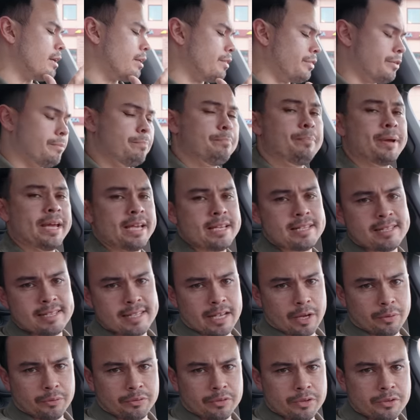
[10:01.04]
the bass
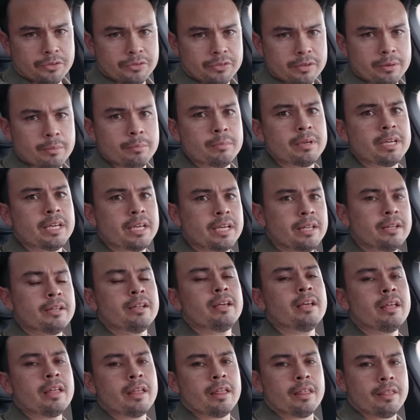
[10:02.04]
sound system in
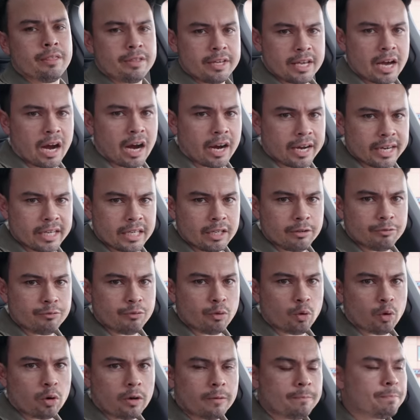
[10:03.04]
the
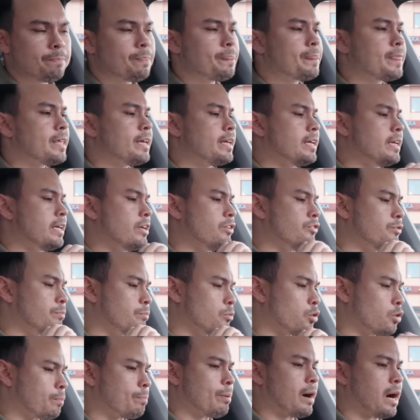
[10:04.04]
ID4 is
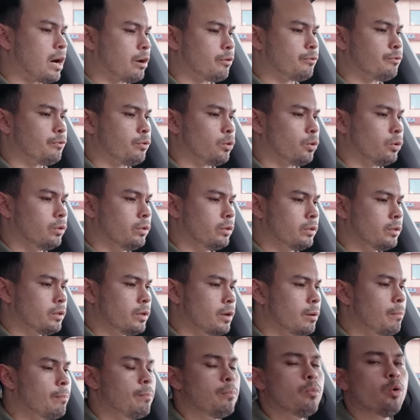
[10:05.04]
more powerful,
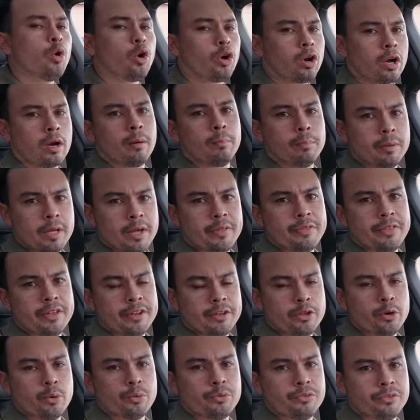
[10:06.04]
more complete
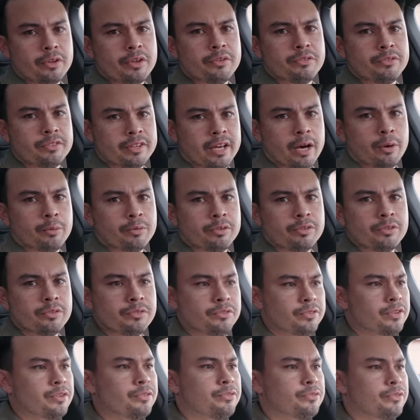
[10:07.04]
than those sound
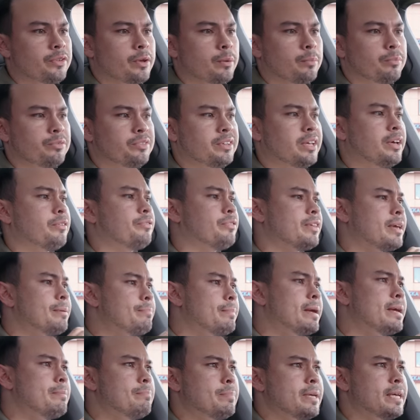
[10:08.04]
systems. Yes, they
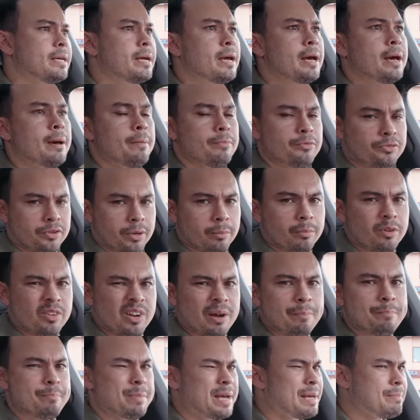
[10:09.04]
may be, some of
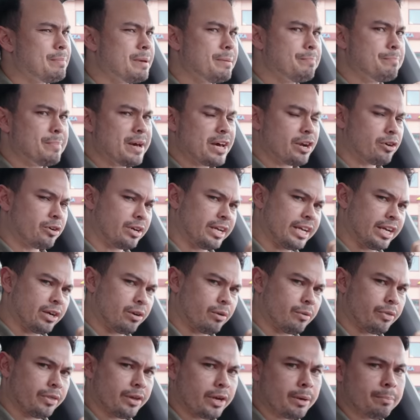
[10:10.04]
them may be better here
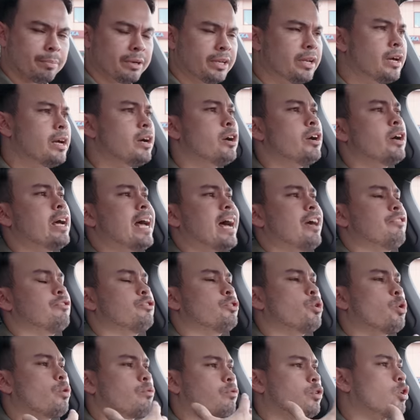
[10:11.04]
and there, but as
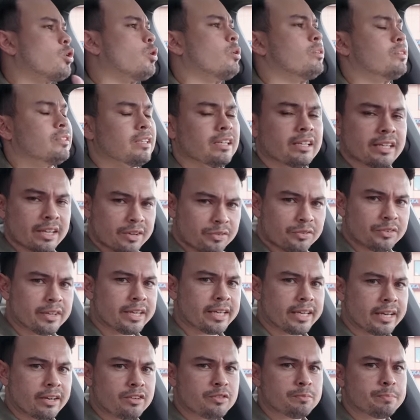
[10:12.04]
an overall
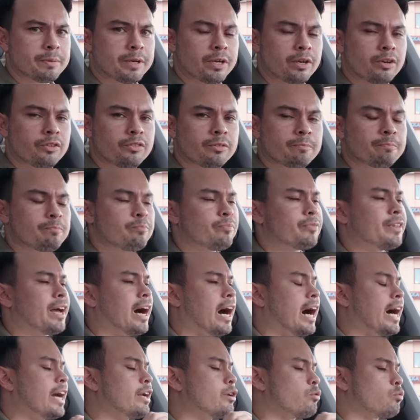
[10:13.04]
listening experience,
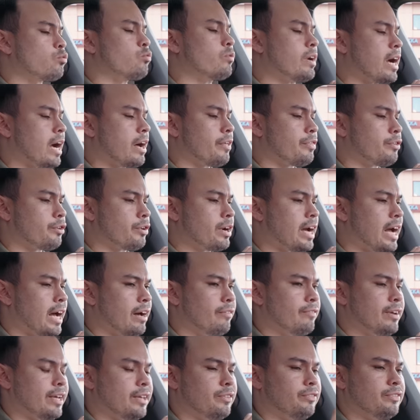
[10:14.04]
I'd rather
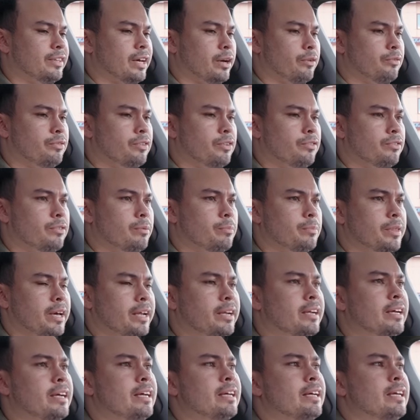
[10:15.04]
have a sound system
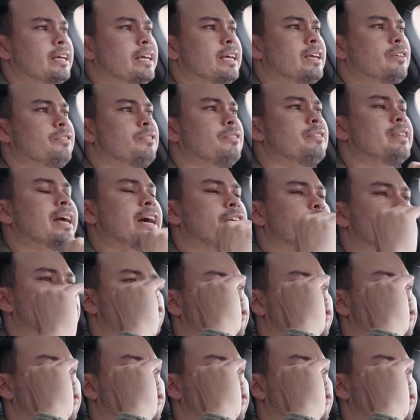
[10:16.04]
that isn't as